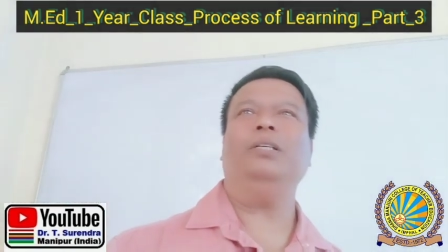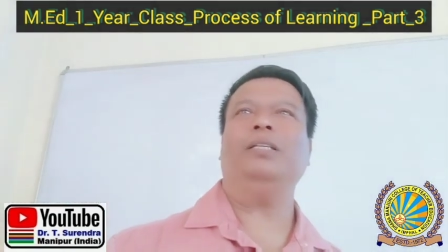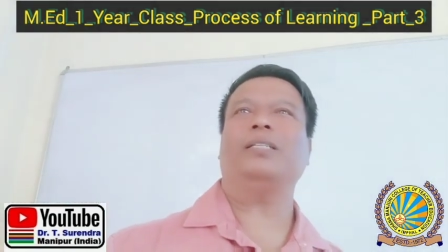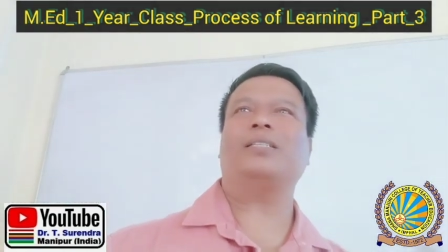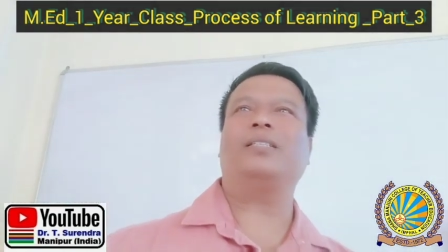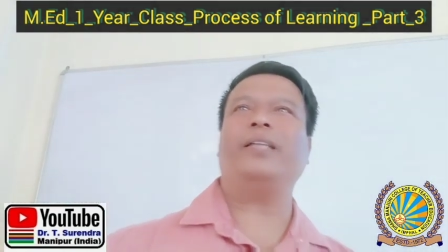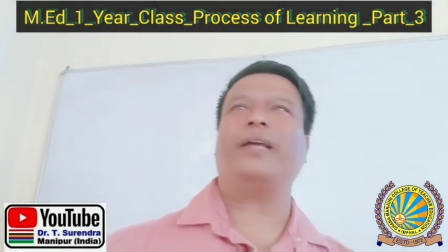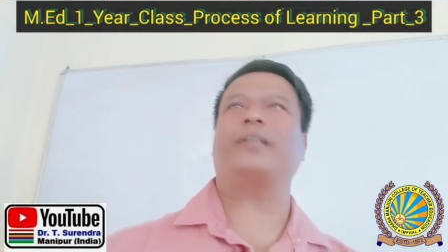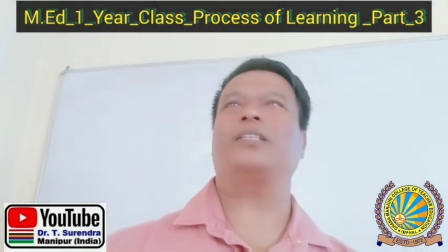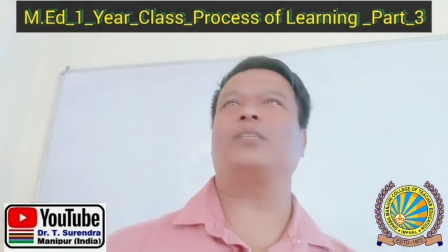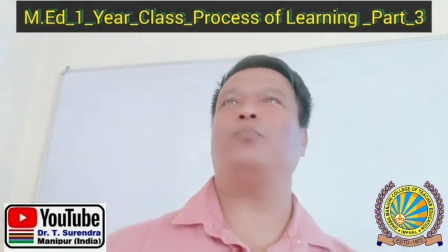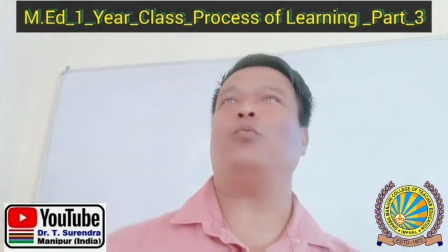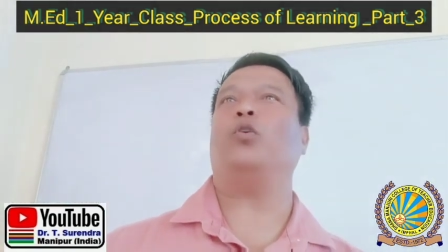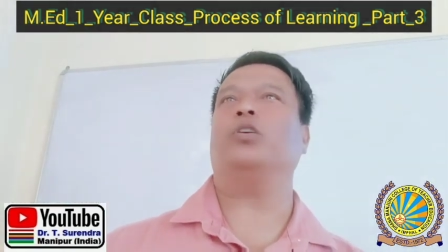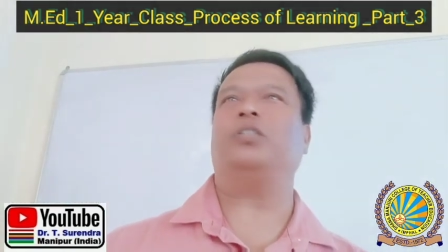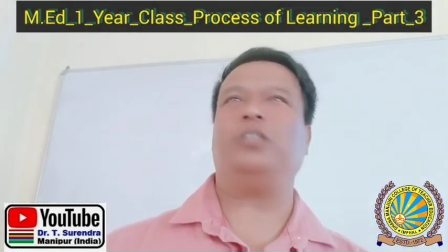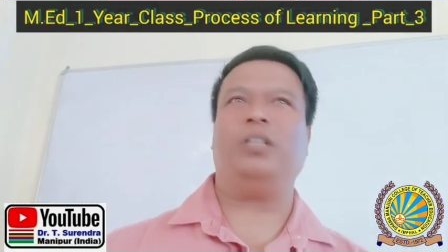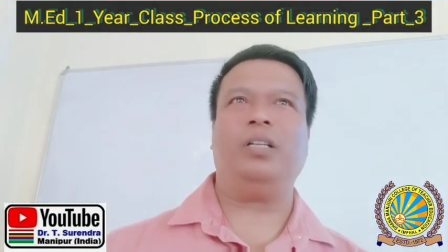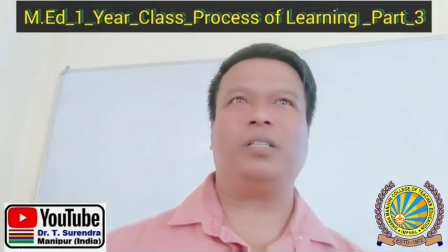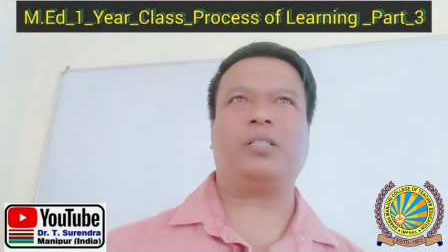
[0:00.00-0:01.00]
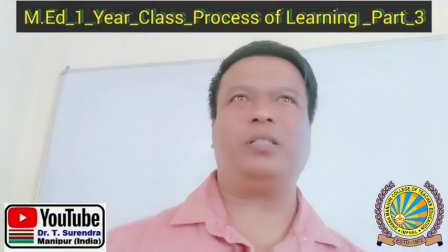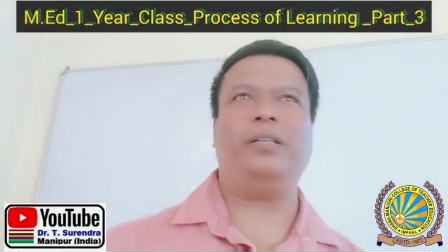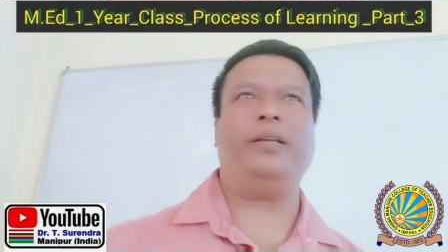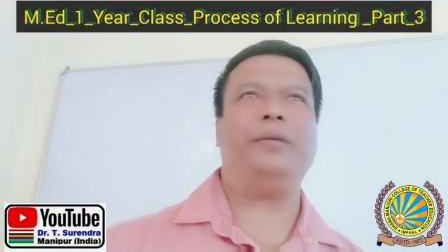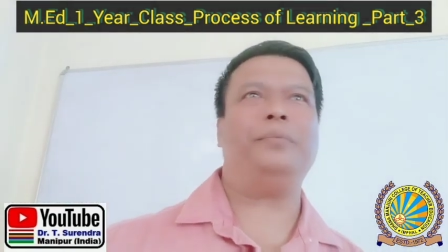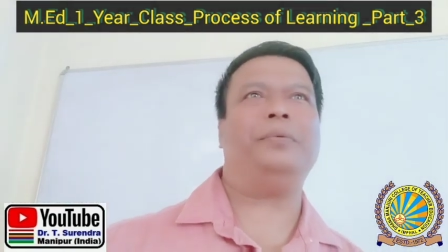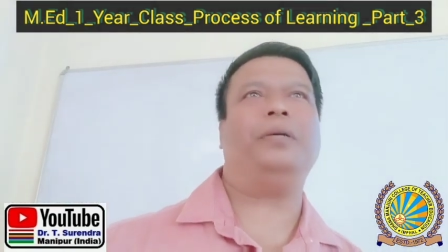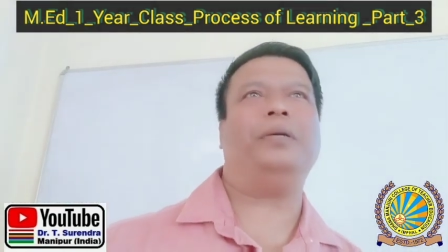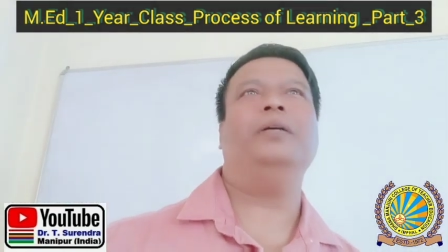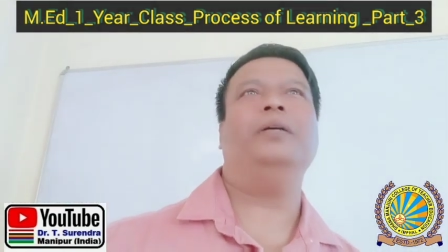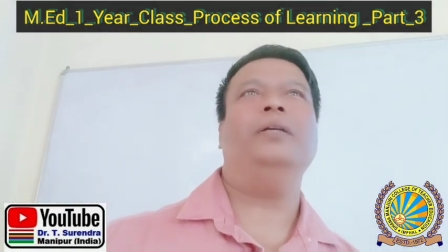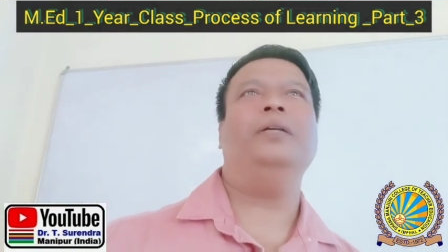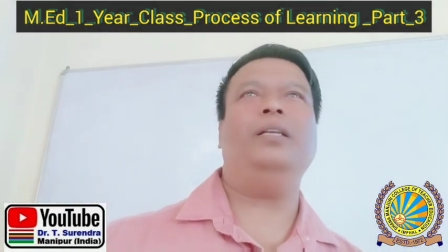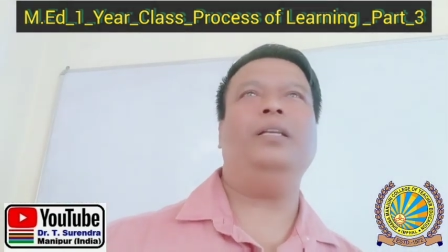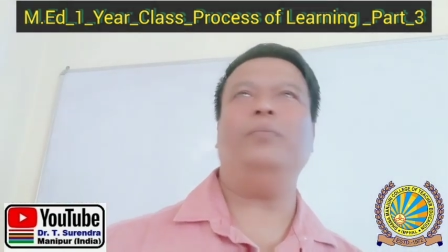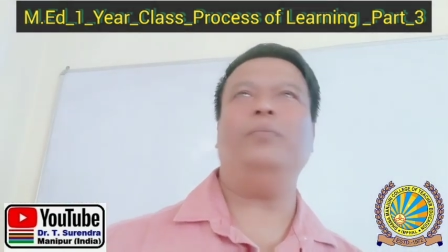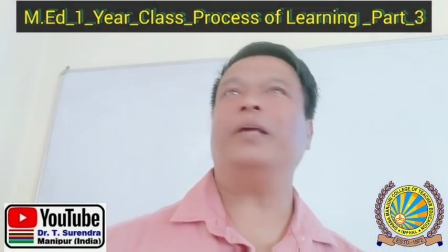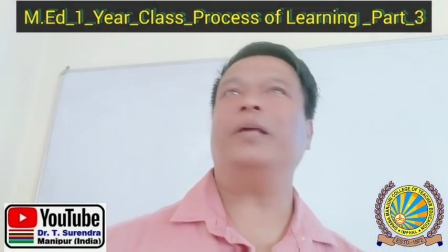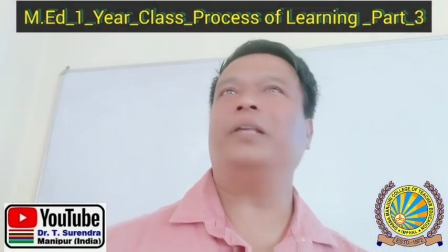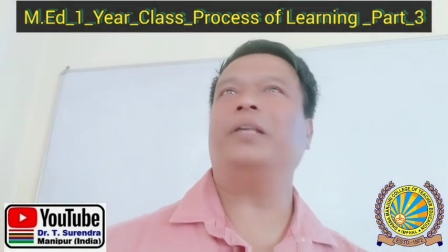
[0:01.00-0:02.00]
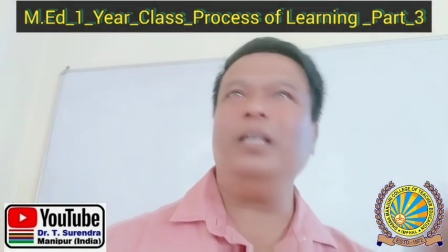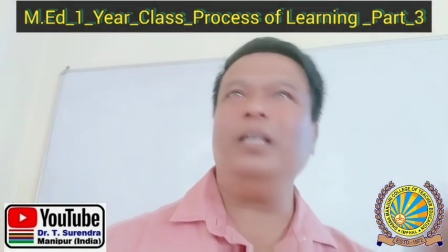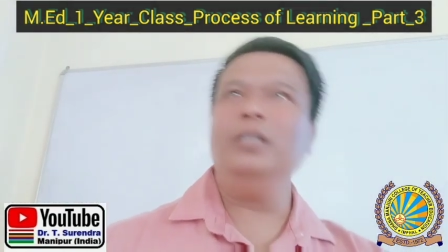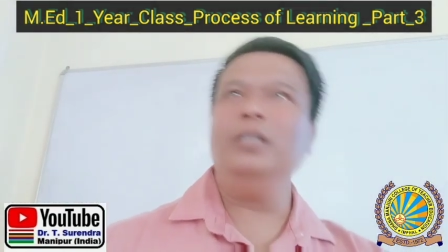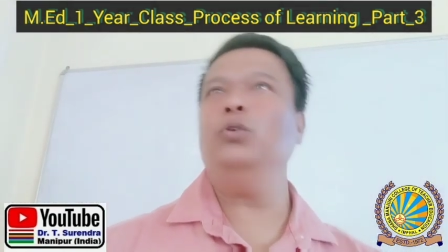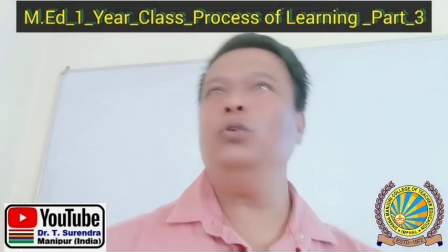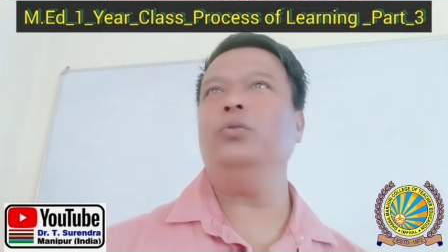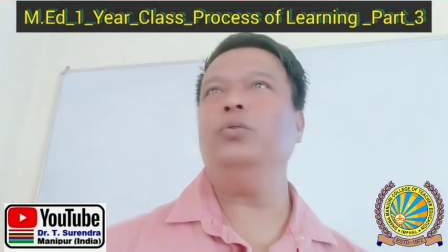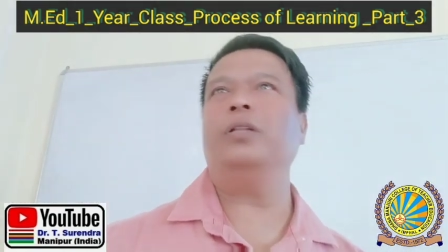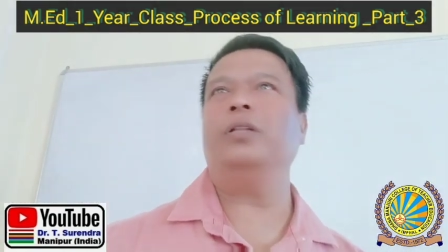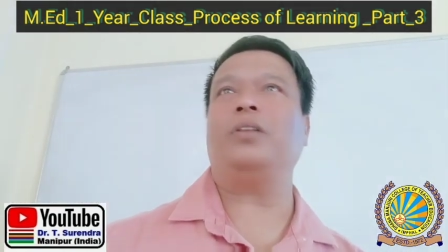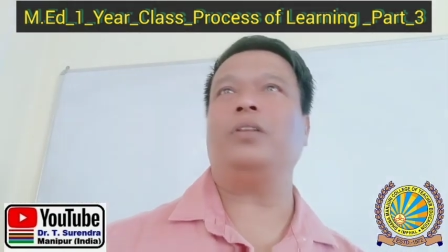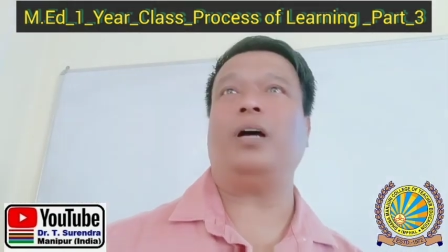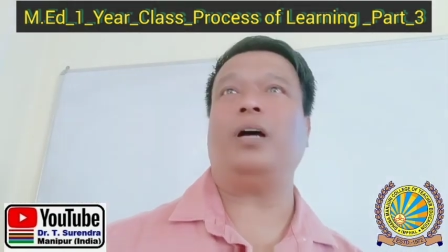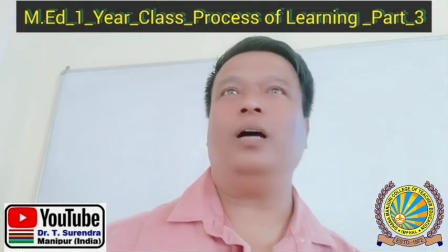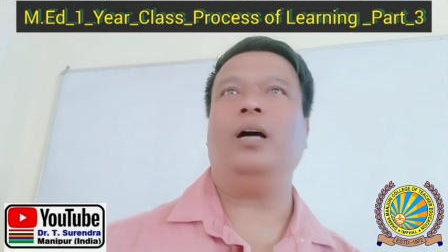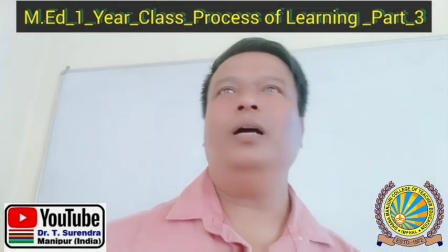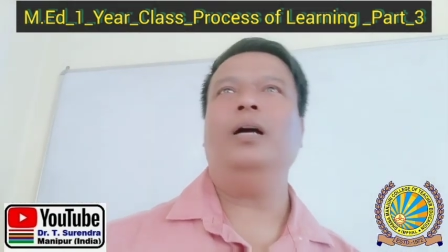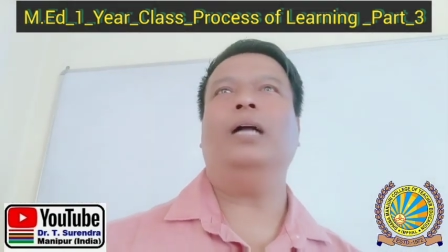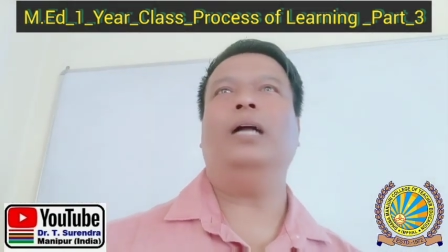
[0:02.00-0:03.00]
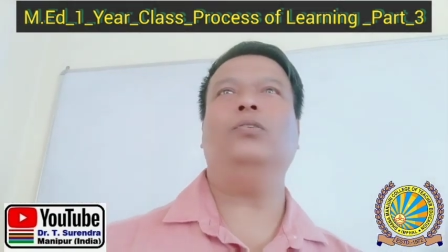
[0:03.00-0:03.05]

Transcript: the snakes poisonous never. It may kill you natra.